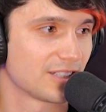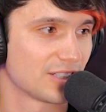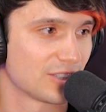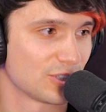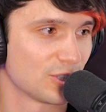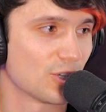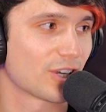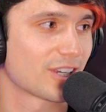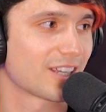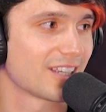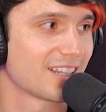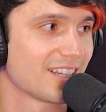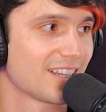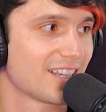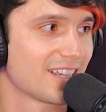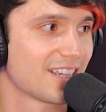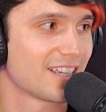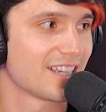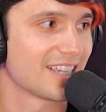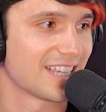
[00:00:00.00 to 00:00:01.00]
"Look,
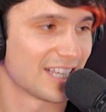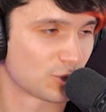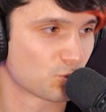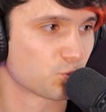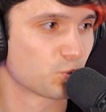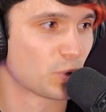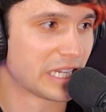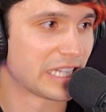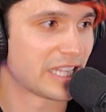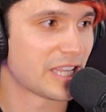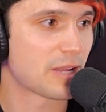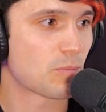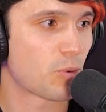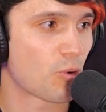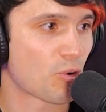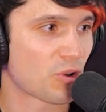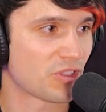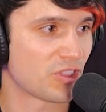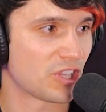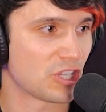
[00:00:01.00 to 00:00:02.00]
it's really
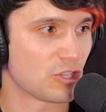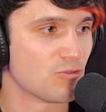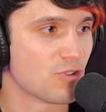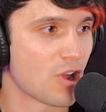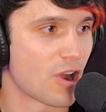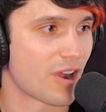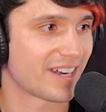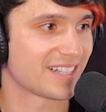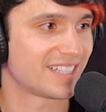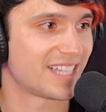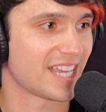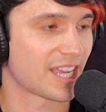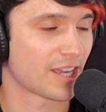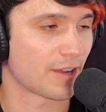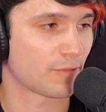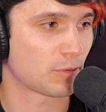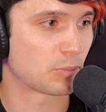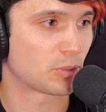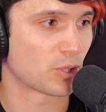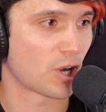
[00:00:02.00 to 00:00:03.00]
important that you know how to take
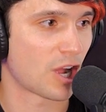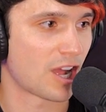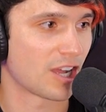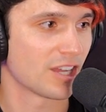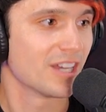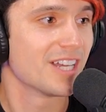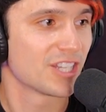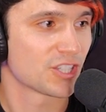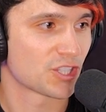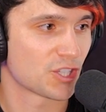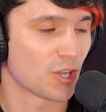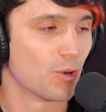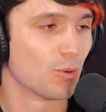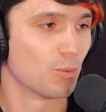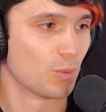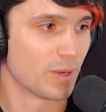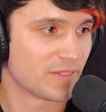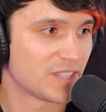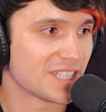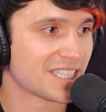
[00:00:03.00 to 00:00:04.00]
off a bra.
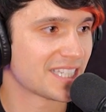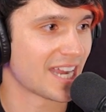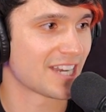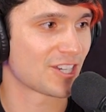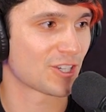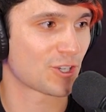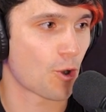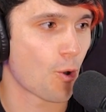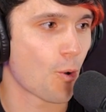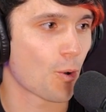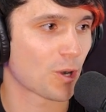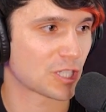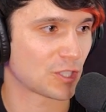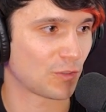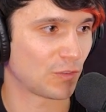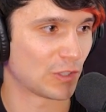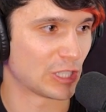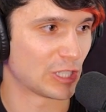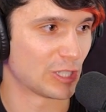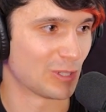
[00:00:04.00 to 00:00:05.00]
So we've designed a course
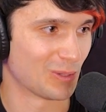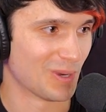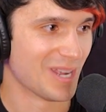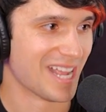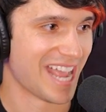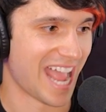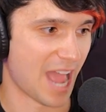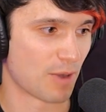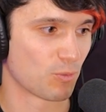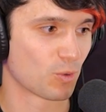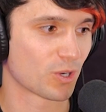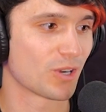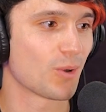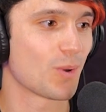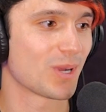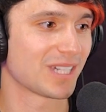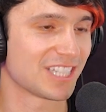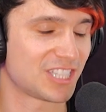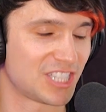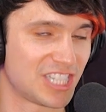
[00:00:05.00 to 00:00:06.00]
for you, and we're
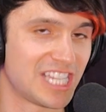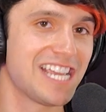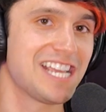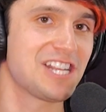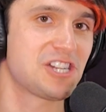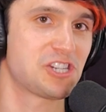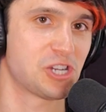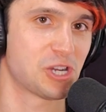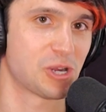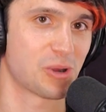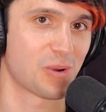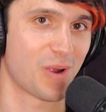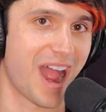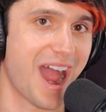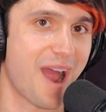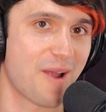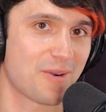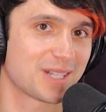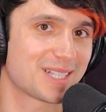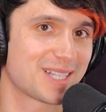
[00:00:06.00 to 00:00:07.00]
going to teach you
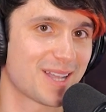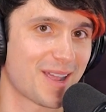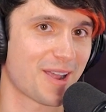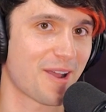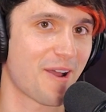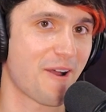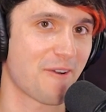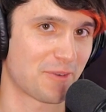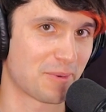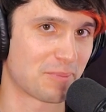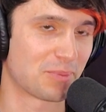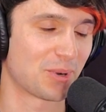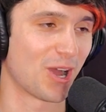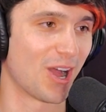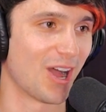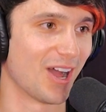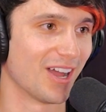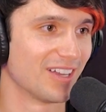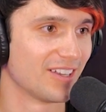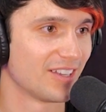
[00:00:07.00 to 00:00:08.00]
how to take off a
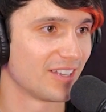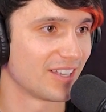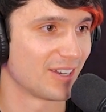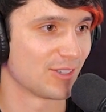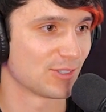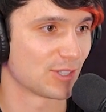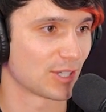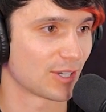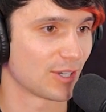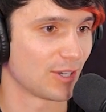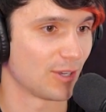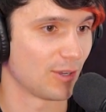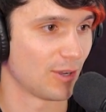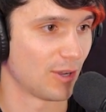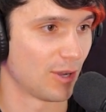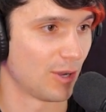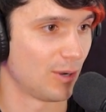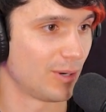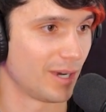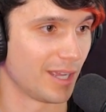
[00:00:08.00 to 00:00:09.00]
bra." And I was like,
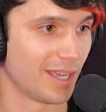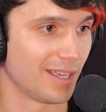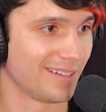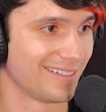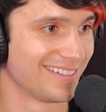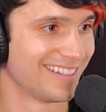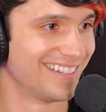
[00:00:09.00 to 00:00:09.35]
"All right."